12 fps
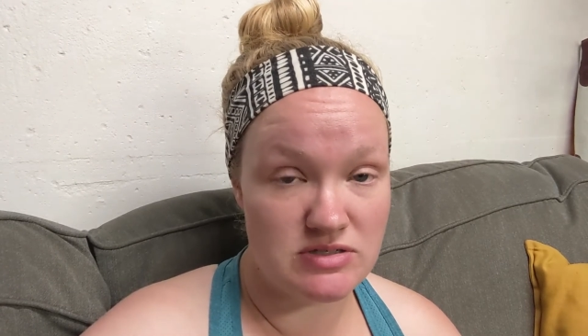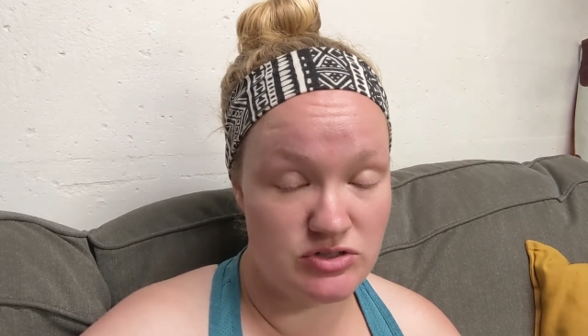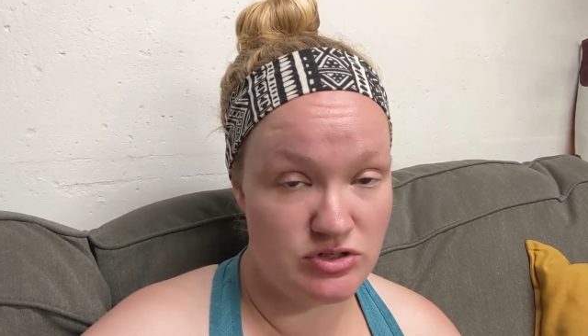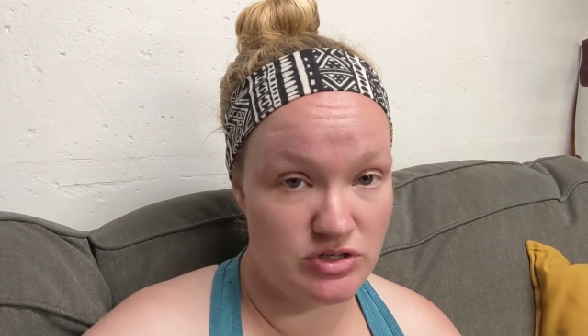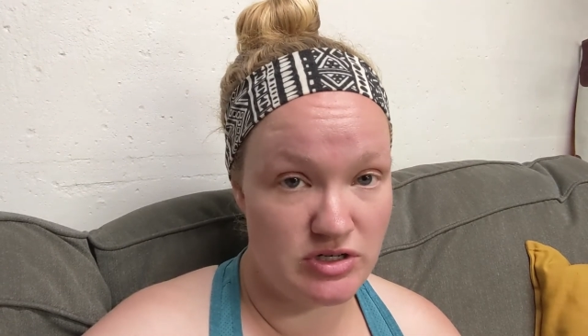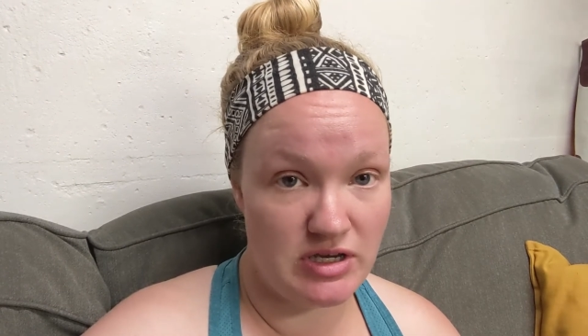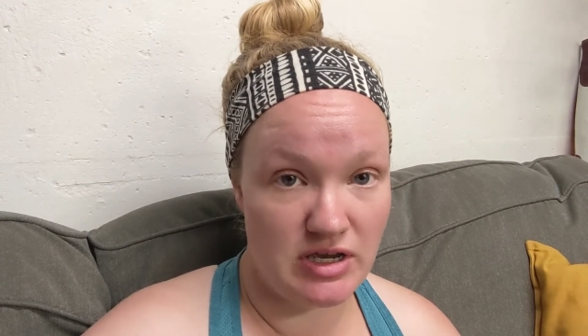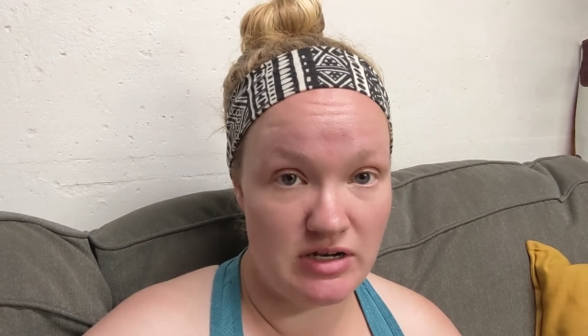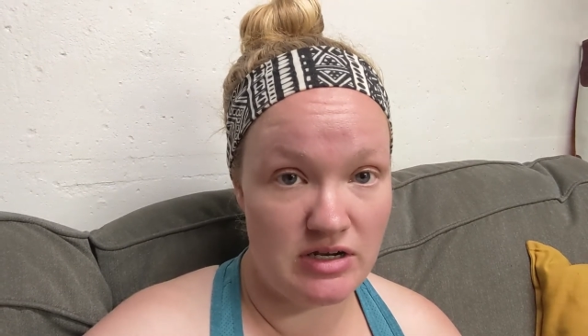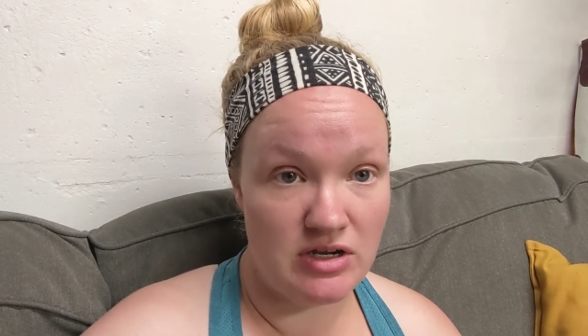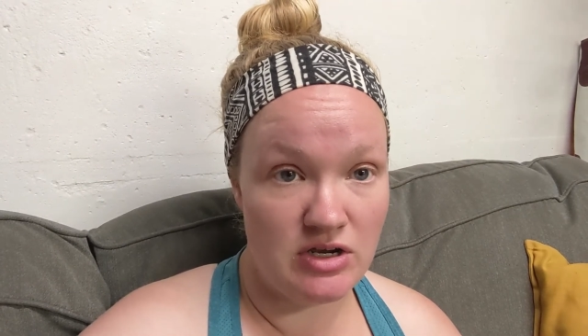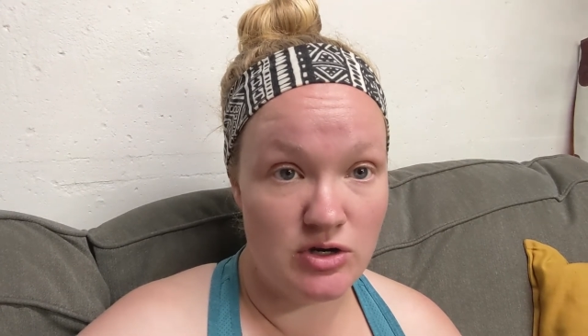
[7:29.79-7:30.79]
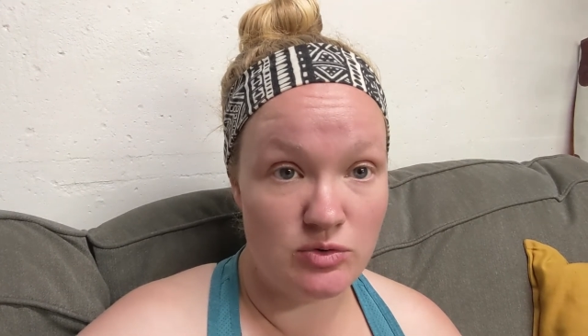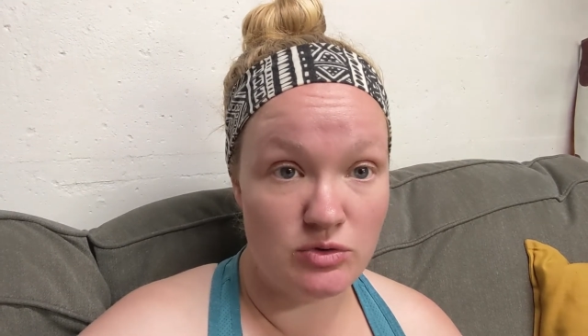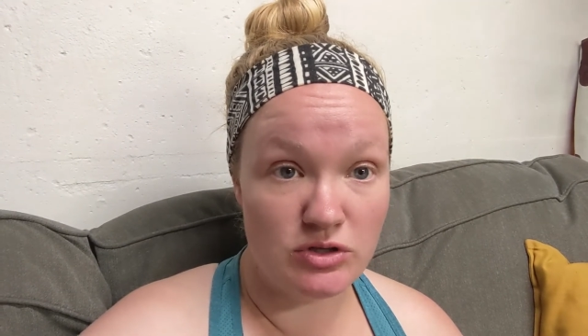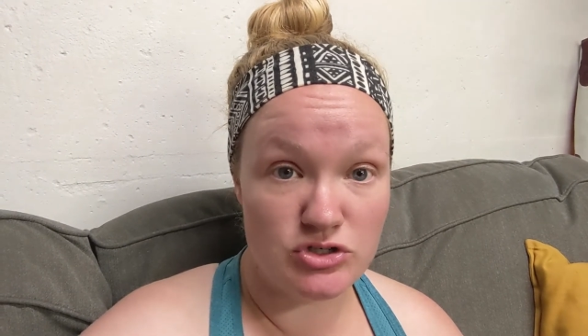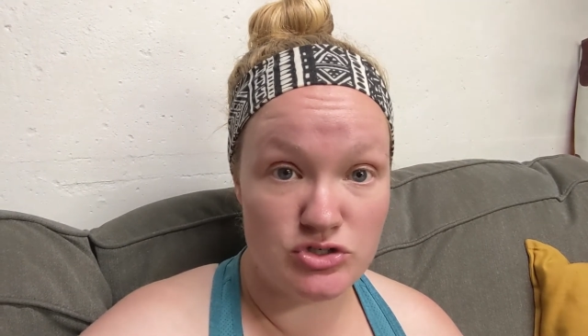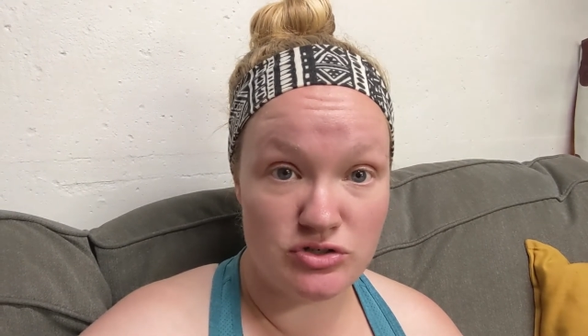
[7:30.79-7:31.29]
You're going to get a
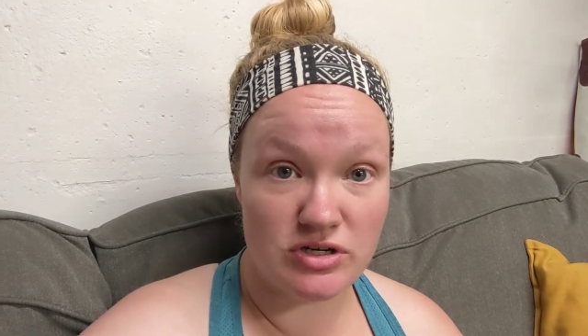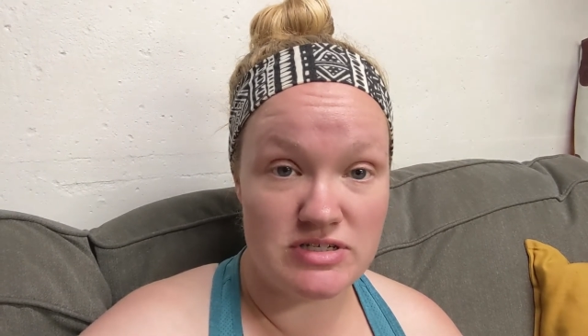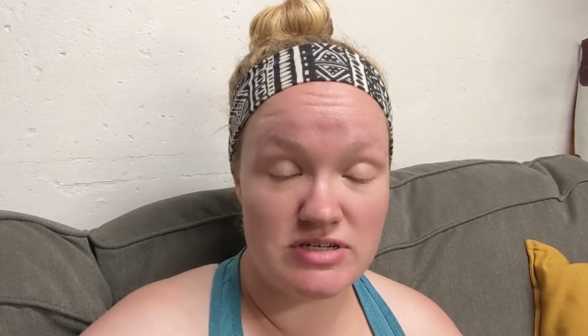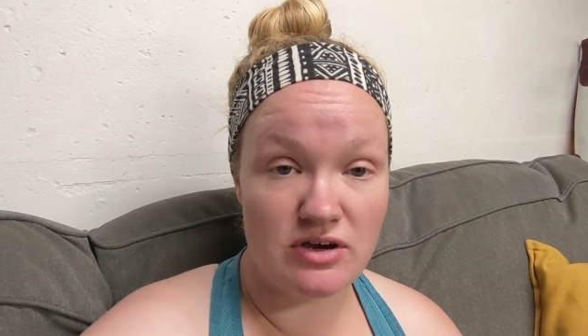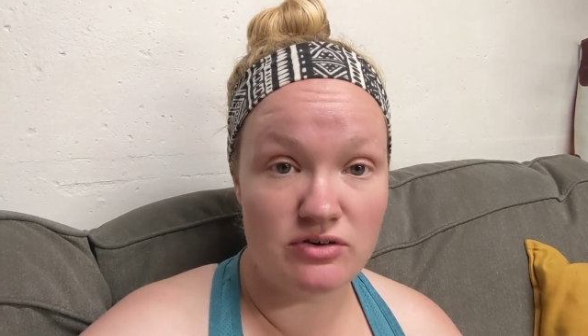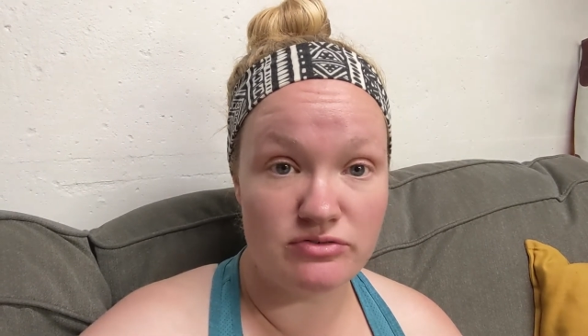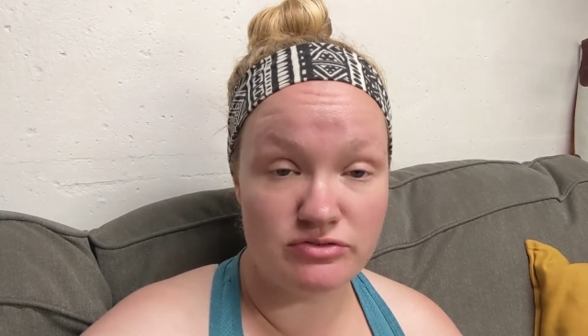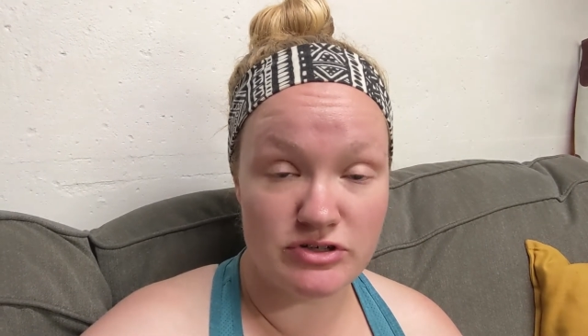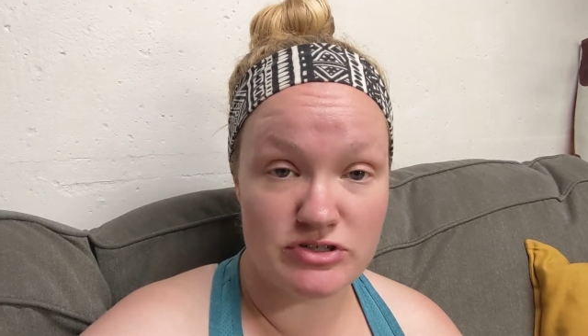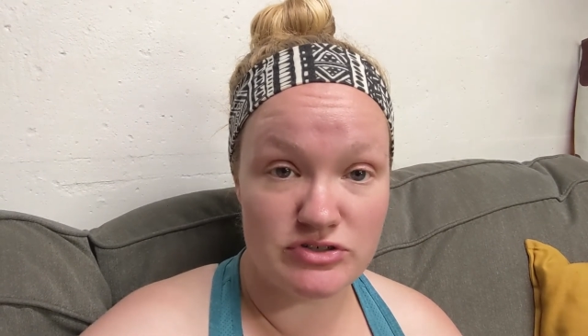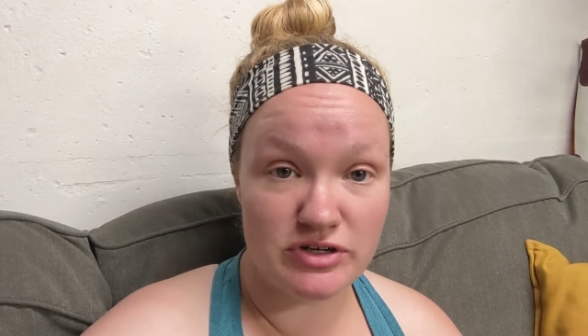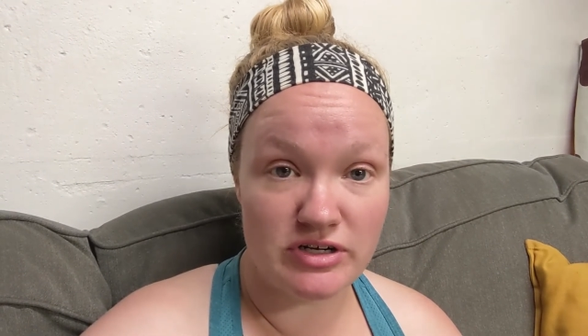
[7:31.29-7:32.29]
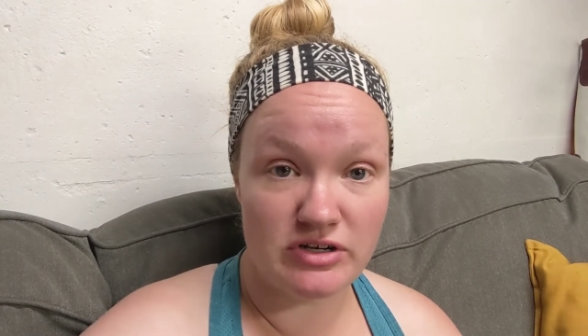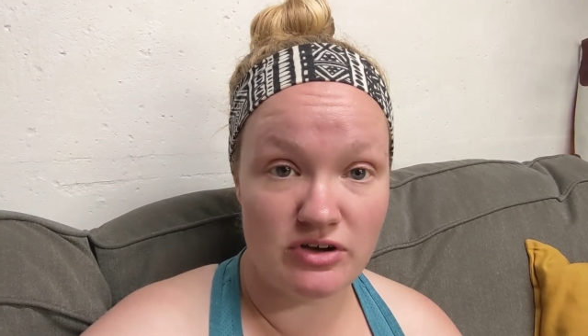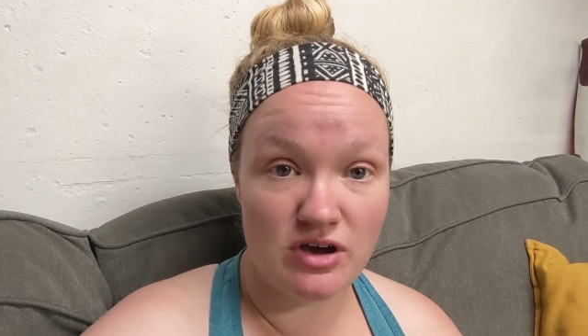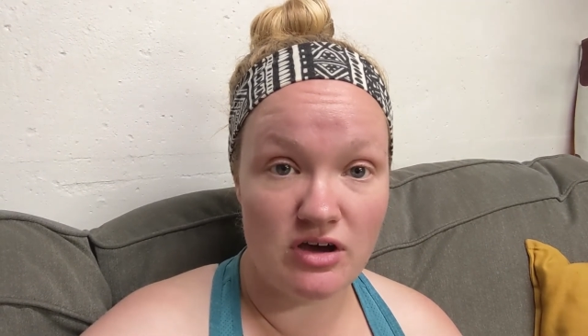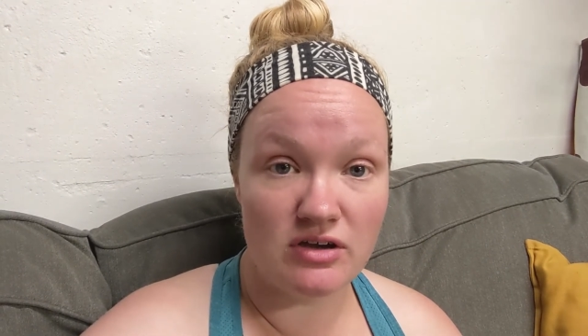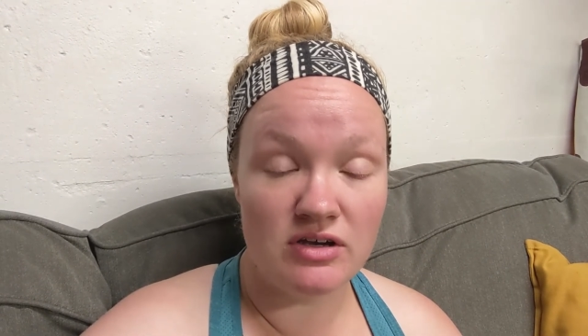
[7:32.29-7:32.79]
really stressed out, frustrated
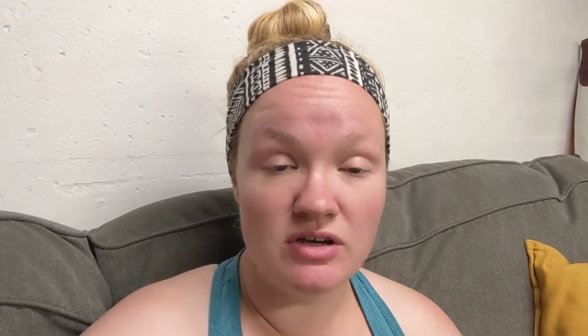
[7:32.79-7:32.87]
dog.